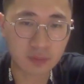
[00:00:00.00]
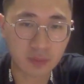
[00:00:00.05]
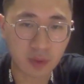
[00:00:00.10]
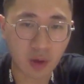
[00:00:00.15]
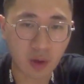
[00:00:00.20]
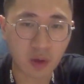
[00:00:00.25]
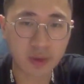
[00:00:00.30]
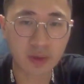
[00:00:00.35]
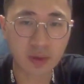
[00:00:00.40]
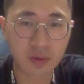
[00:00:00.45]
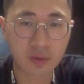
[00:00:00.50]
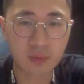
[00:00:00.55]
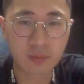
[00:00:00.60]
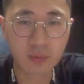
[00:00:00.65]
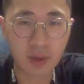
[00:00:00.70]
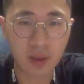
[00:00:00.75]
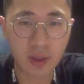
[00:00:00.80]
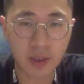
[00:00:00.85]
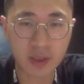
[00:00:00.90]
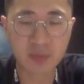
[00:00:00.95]
audio
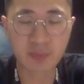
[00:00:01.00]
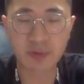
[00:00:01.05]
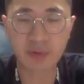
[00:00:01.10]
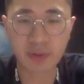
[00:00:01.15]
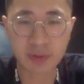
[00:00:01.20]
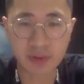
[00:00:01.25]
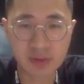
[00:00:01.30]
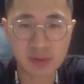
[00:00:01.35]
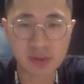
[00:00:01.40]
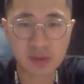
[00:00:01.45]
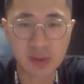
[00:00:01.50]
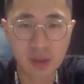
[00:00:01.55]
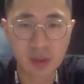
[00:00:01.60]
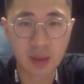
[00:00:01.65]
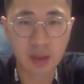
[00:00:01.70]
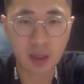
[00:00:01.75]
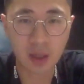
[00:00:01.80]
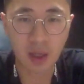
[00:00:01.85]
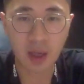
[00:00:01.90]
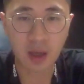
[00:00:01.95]
experience
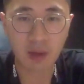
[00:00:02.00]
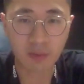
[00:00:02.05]
uh,